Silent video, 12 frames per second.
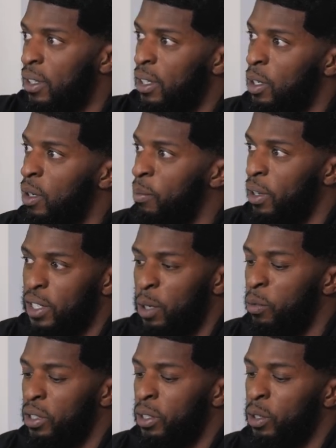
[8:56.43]
Because I
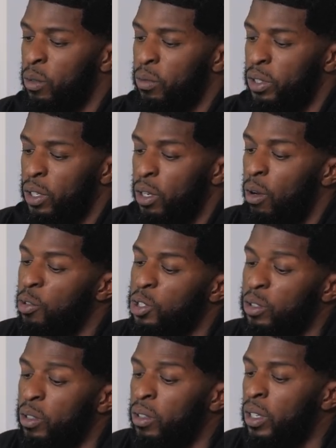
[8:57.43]
want to know the
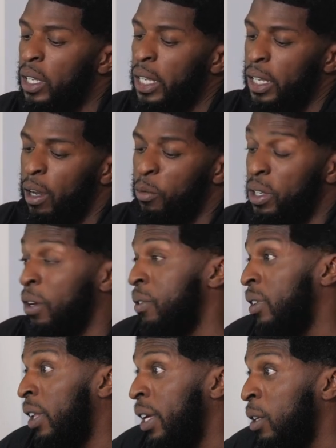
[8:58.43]
culture. I want to hear
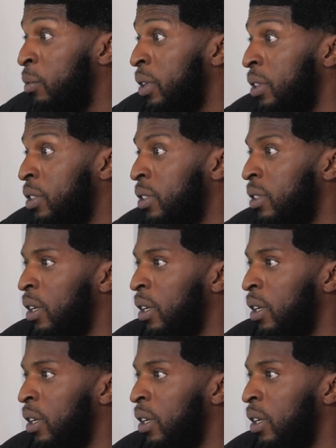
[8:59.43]
the language.